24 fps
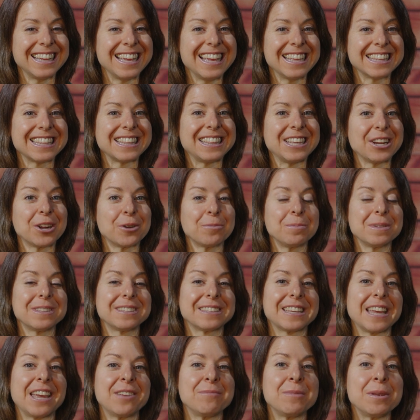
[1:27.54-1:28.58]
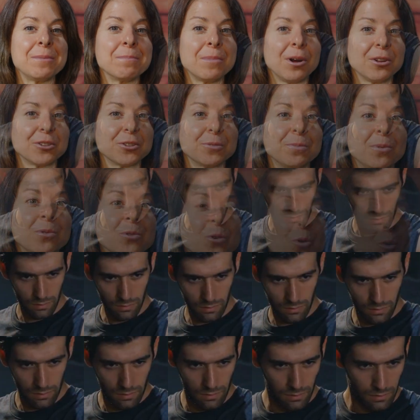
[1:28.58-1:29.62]
The therapist gave me multiple core
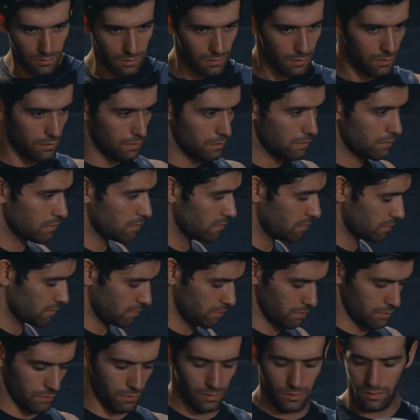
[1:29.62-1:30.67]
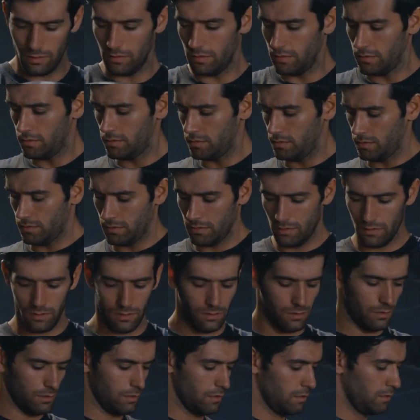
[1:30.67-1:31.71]
exercises to do regularly
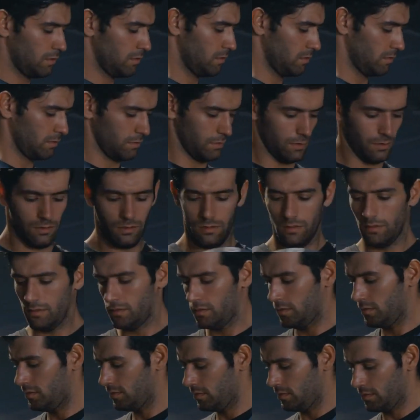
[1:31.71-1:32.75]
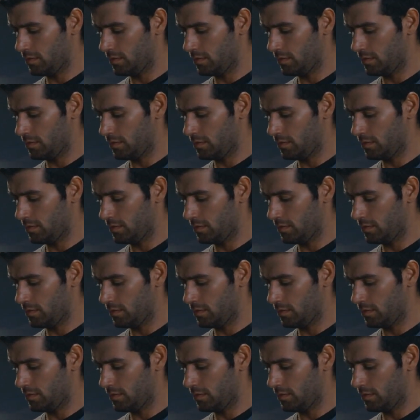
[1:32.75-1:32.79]
so that my stability would